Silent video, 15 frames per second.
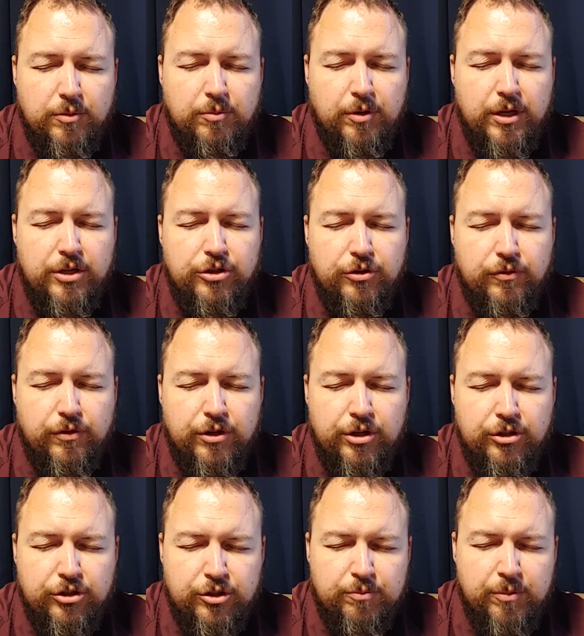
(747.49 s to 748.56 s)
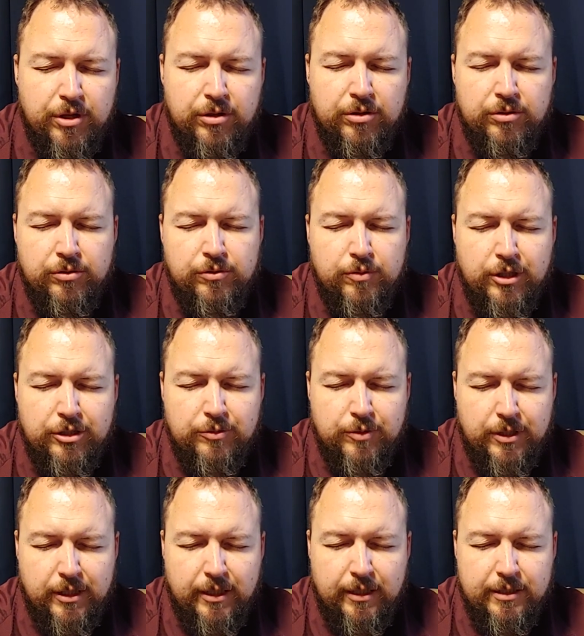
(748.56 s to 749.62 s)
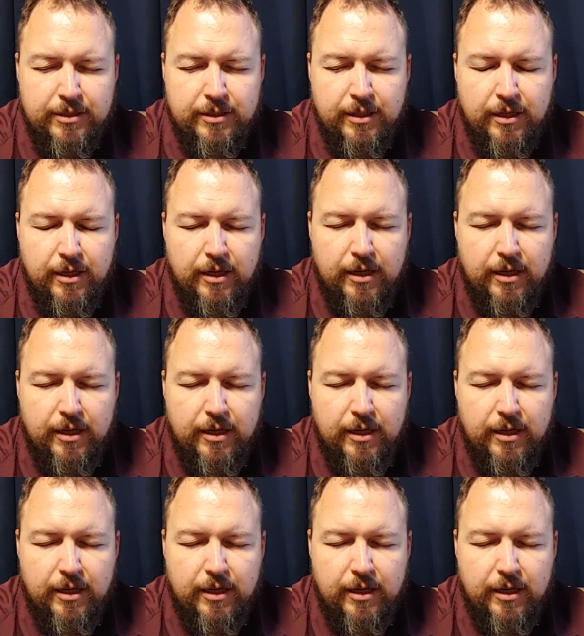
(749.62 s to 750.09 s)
We praise you for your spirit who dwells within us.